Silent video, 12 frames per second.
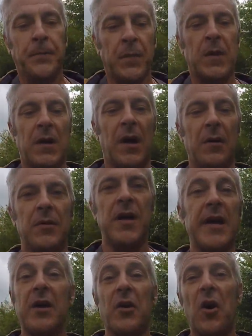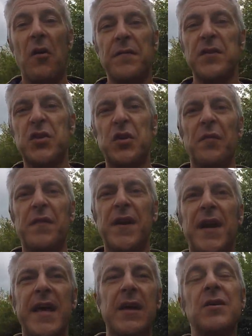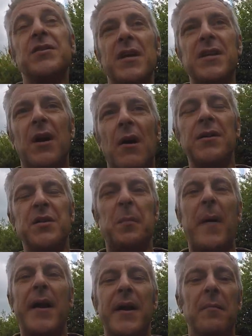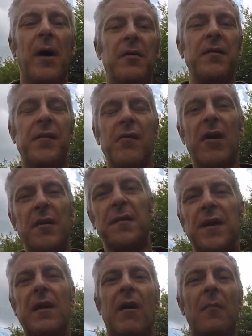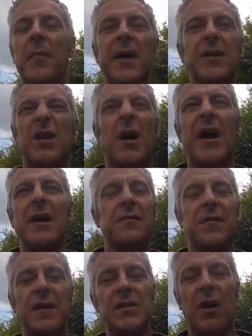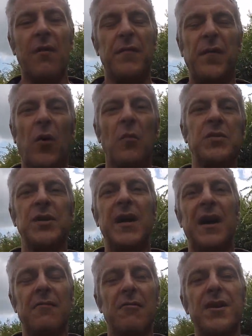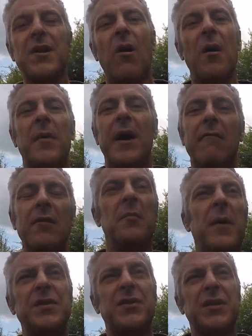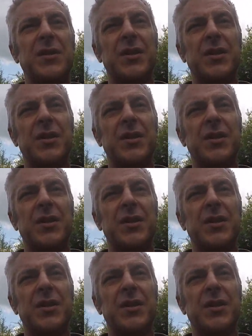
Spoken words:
you know, you ain't got half the stuff you need, because then you go into panic mode if you're anything like me, because I hate things like forms and that. They're a nightmare at the best of